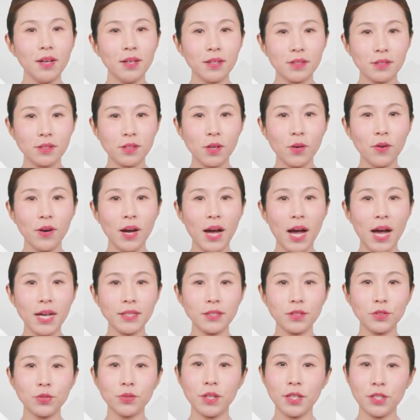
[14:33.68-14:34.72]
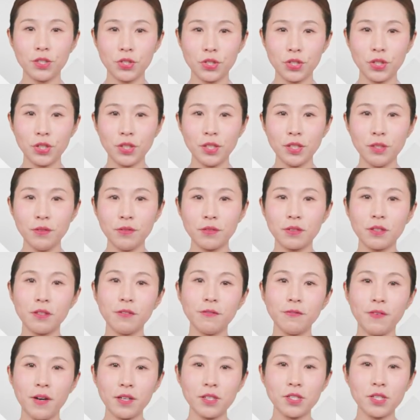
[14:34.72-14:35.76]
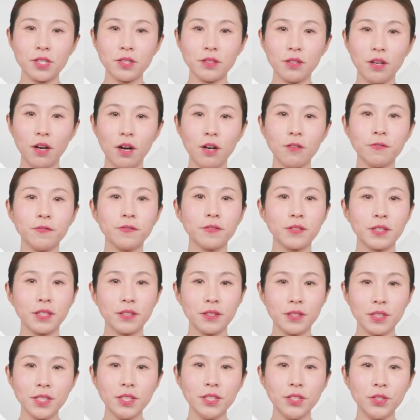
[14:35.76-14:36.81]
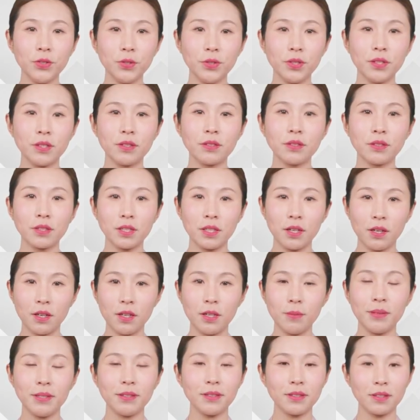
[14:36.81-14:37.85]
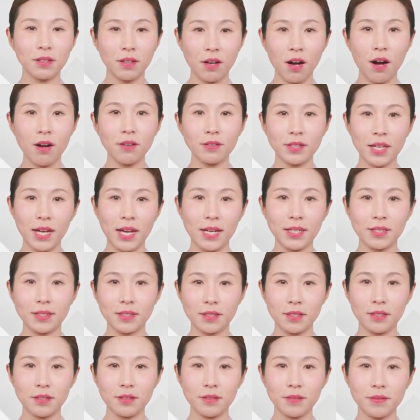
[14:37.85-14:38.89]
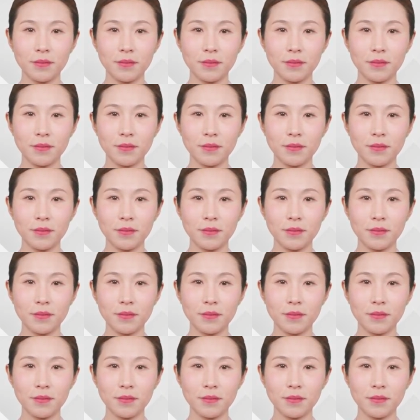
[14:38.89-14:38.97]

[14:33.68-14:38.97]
so as to achieve the function of continuing the urban context.